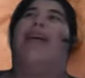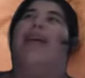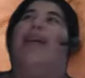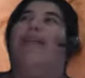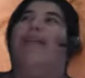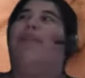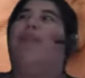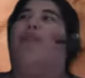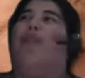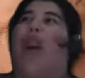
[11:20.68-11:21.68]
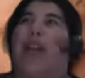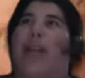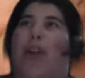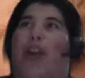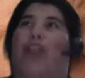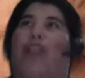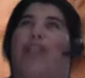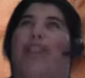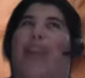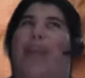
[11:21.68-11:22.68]
uh, Ronnie Marshall
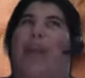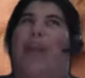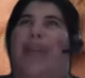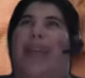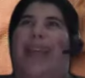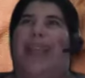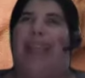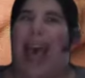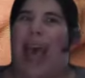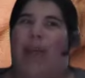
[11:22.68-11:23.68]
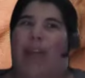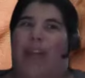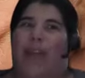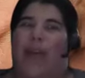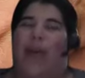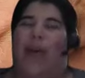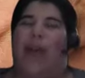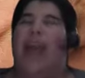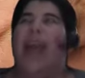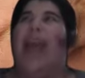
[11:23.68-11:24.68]
said, "Well, his hat was full,"
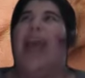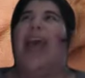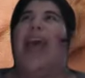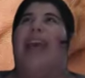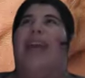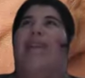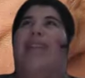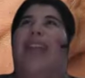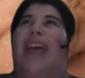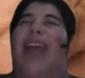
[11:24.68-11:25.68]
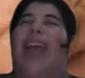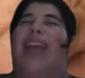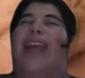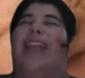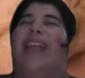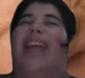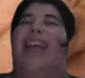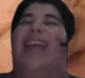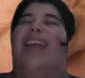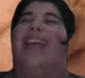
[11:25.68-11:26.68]
and I was like,
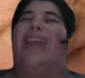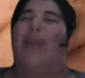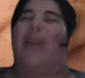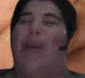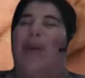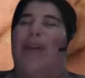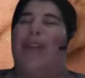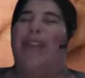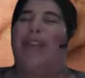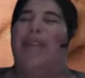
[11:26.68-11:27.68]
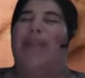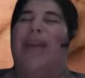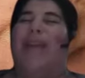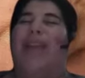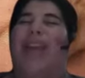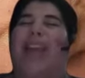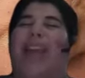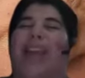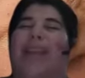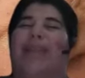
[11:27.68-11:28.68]
like goals, but I'm
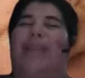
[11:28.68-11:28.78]
like.